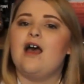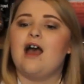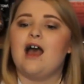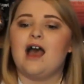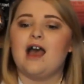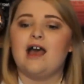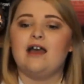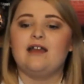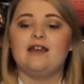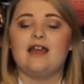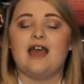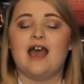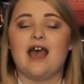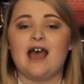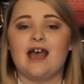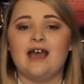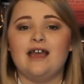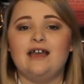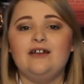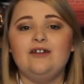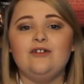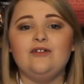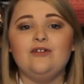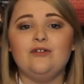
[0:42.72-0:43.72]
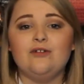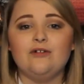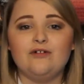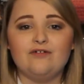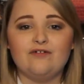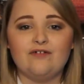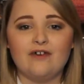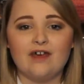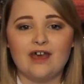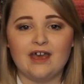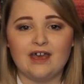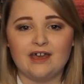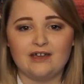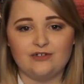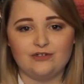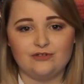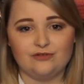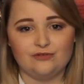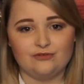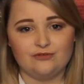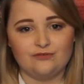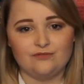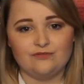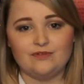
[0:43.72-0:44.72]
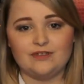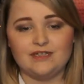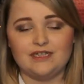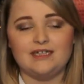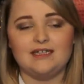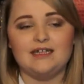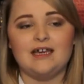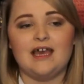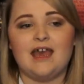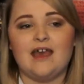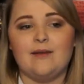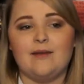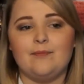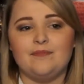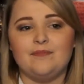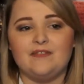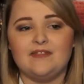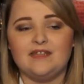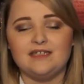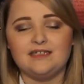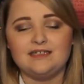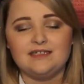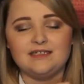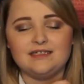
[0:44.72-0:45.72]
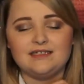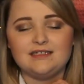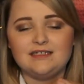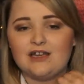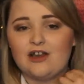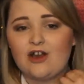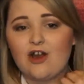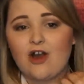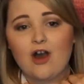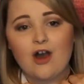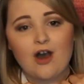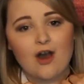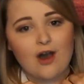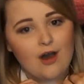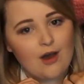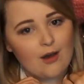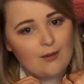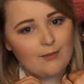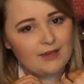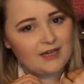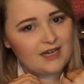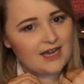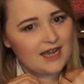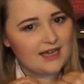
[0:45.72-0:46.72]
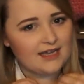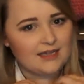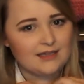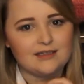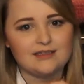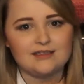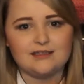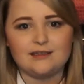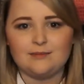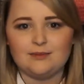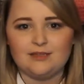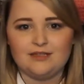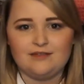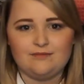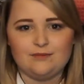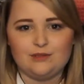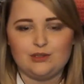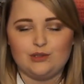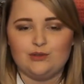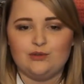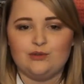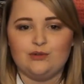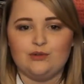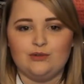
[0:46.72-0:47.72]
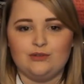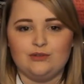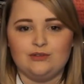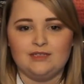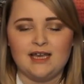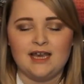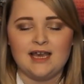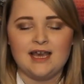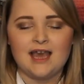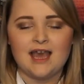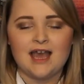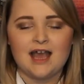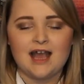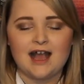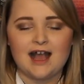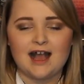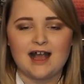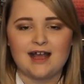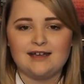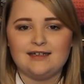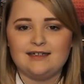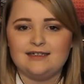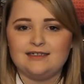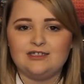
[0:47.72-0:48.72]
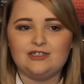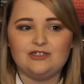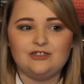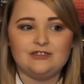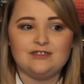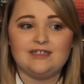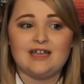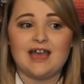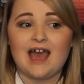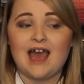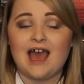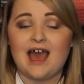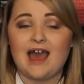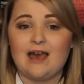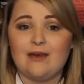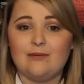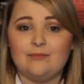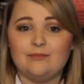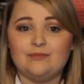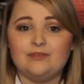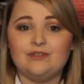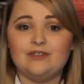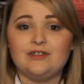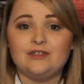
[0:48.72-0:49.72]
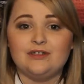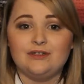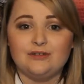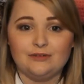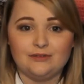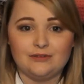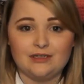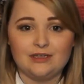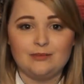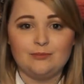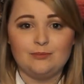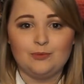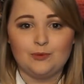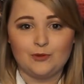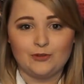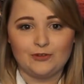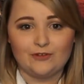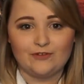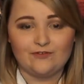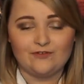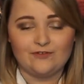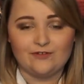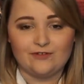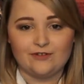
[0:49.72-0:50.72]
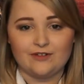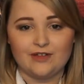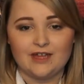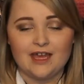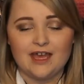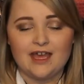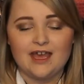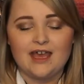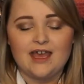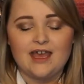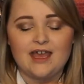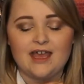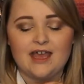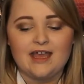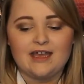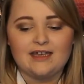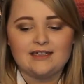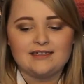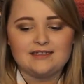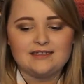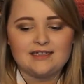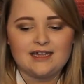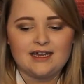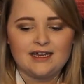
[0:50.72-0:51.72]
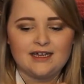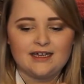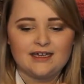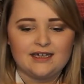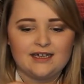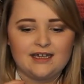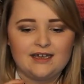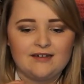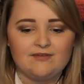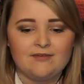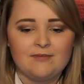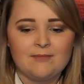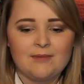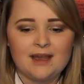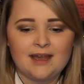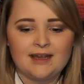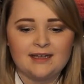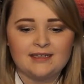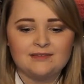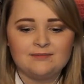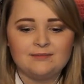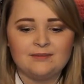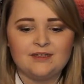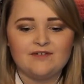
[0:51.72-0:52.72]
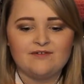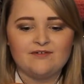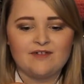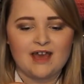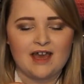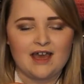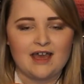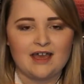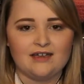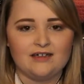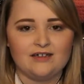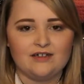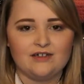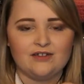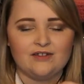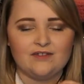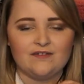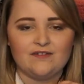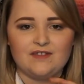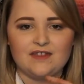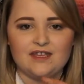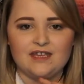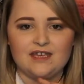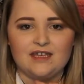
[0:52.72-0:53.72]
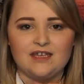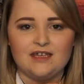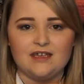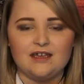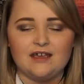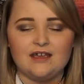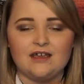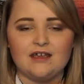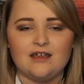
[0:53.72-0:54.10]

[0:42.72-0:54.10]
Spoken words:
And I love her jewellery. This is the Karma necklace, I believe it's called, and it's just absolutely beautiful. It's like, it reminds me of kind of the,